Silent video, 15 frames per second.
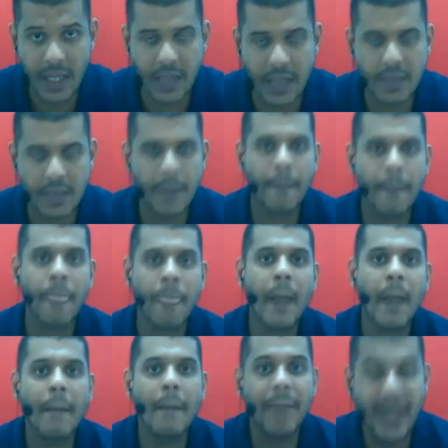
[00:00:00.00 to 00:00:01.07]
this.
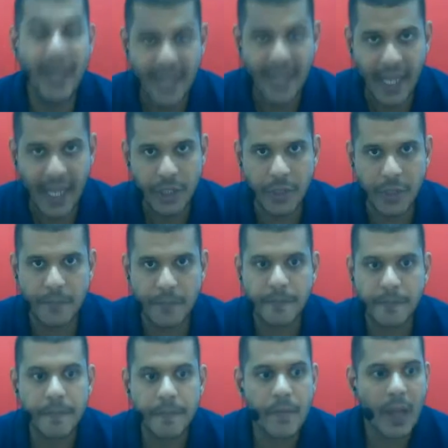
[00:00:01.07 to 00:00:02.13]
But attention,
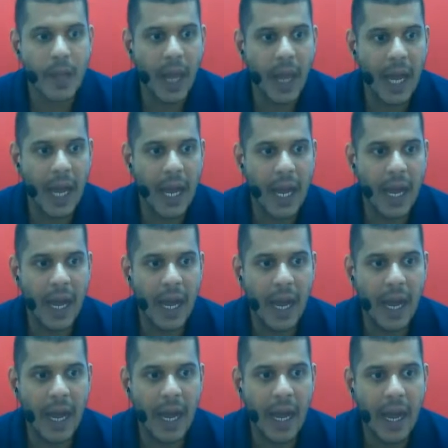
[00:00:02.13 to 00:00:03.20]

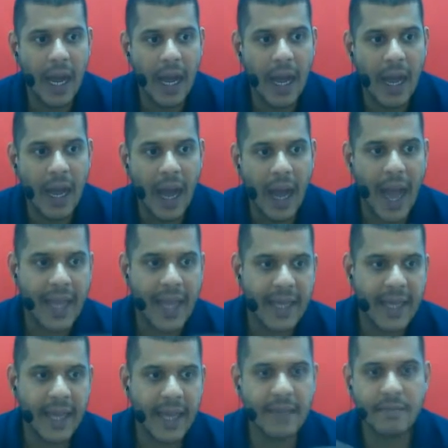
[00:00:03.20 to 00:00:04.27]
I
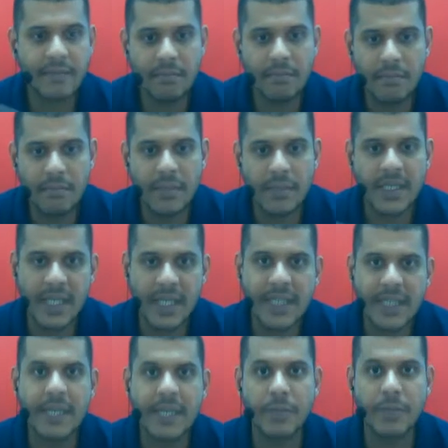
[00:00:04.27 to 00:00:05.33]
can see
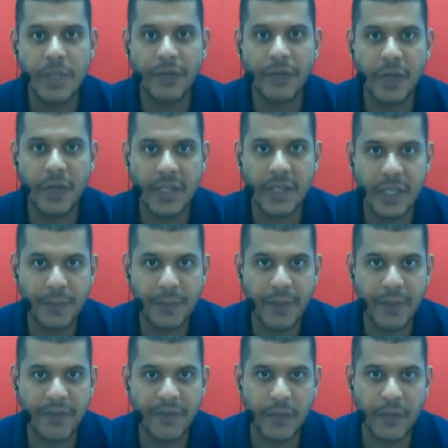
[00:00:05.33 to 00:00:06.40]
some differences
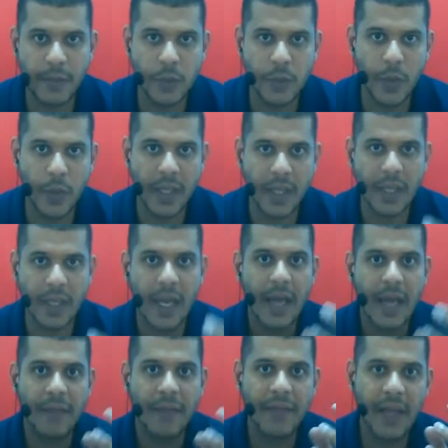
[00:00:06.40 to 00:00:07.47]
between
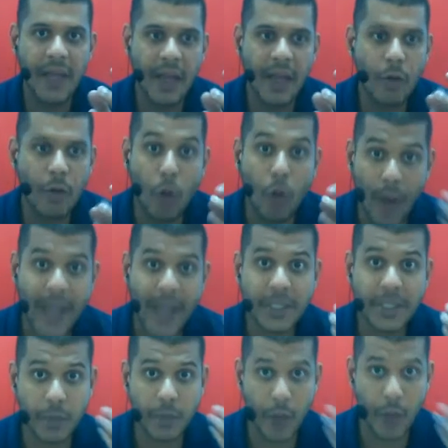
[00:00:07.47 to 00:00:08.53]
the
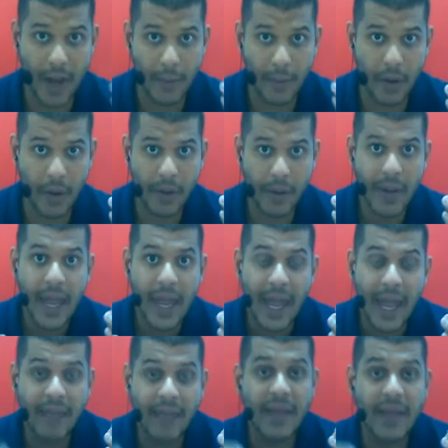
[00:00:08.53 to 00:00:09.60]
correct grammar
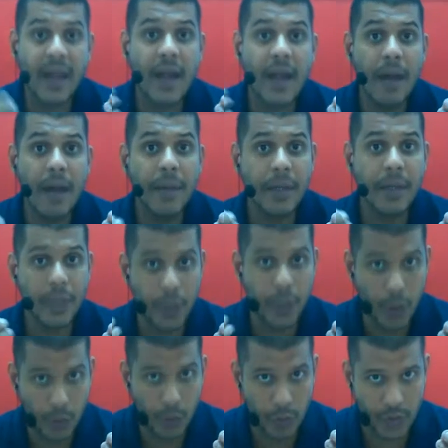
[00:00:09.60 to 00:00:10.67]
and the common
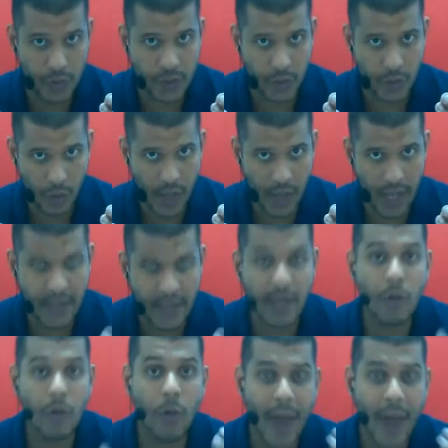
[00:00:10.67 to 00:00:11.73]
use, okay? The
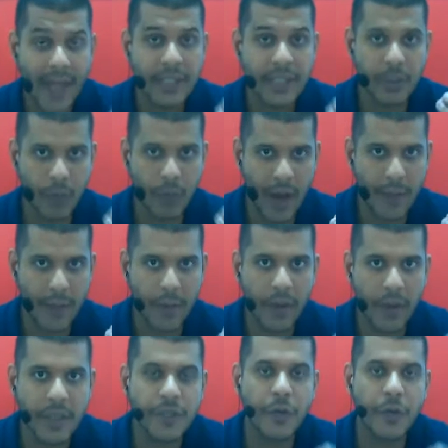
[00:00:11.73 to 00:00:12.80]
correct grammar
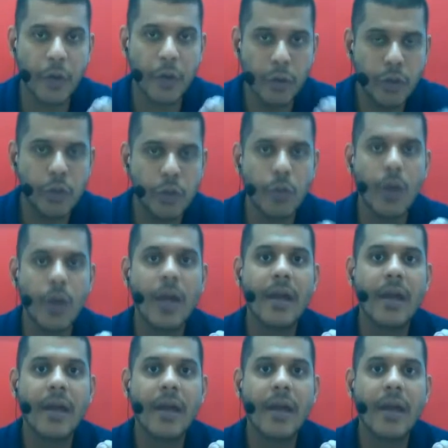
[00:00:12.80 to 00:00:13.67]
is for you to